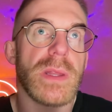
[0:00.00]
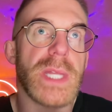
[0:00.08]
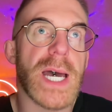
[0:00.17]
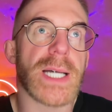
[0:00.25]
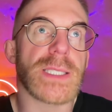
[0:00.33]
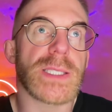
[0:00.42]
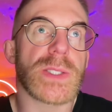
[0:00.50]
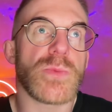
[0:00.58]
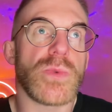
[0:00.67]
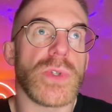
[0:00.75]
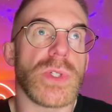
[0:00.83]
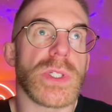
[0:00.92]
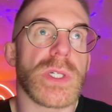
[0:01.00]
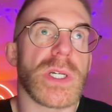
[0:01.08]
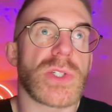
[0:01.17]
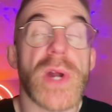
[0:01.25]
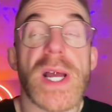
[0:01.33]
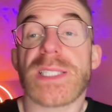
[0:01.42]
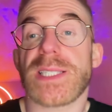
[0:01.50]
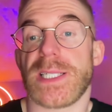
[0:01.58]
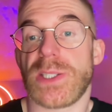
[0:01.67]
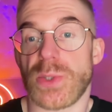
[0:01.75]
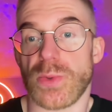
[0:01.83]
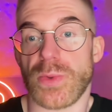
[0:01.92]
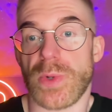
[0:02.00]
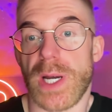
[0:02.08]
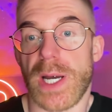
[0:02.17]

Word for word: that would translate to